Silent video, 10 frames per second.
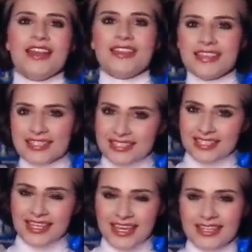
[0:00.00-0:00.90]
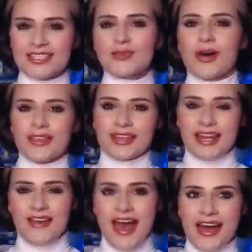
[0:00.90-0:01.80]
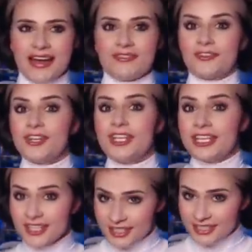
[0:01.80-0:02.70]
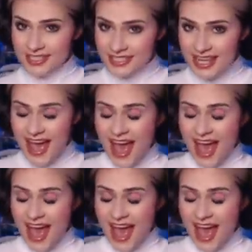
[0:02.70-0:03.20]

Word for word: This, again, is one that I've had for years.